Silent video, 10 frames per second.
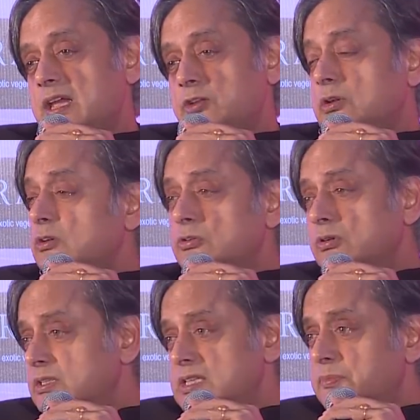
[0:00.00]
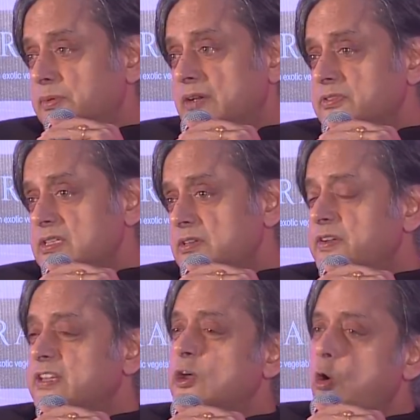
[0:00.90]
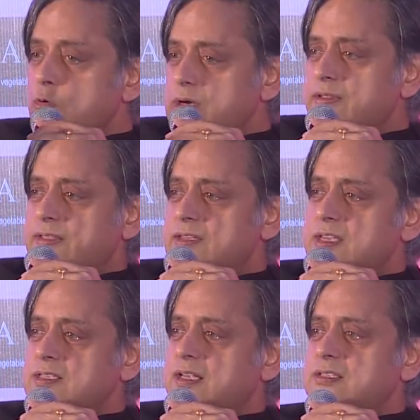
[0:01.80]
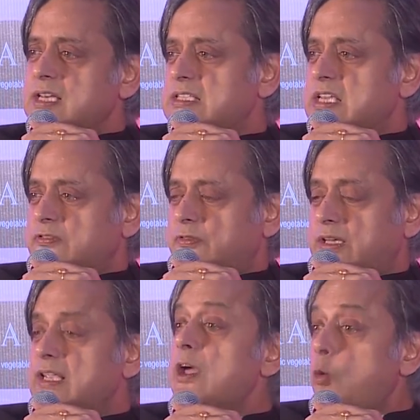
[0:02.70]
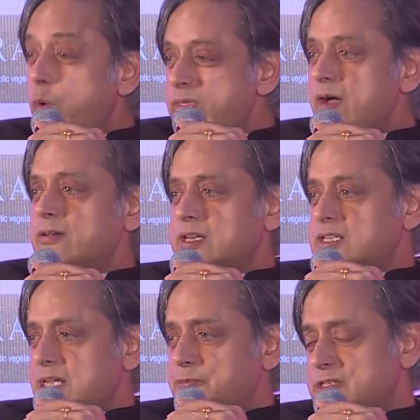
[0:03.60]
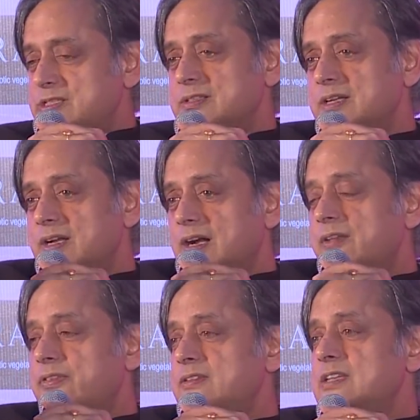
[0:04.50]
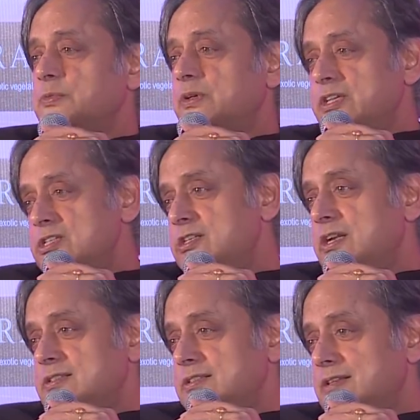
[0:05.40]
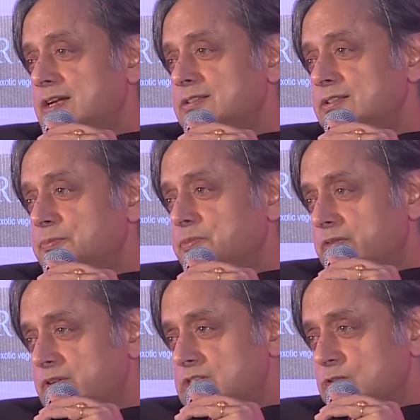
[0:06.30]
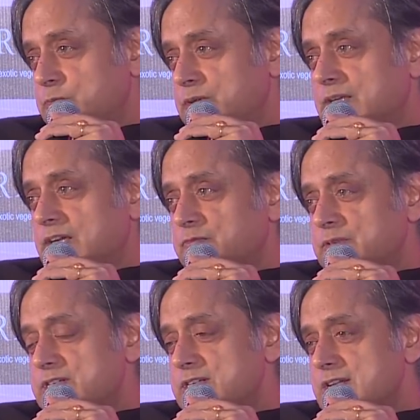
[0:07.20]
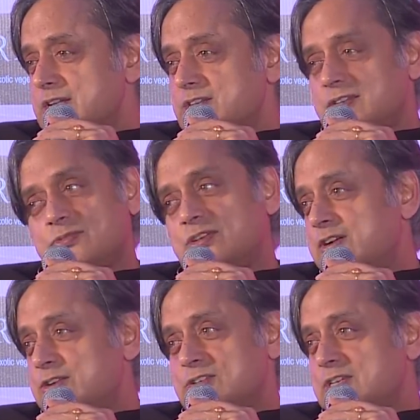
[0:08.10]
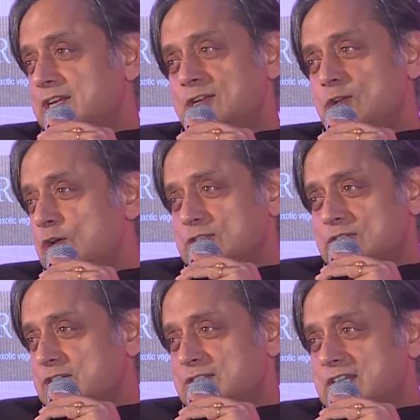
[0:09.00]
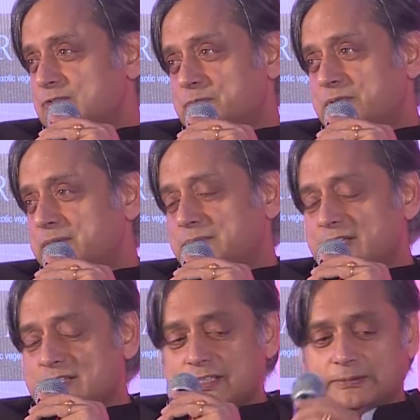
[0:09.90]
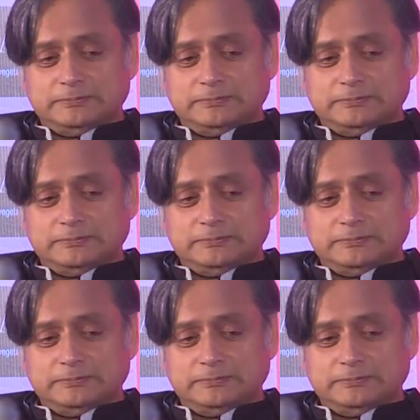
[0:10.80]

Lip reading: You can go example after example. In fact, the only things he's done successfully, without exception, are things that were initiated under the previous UPA government. So I'm sorry to say, not a successful prime minister.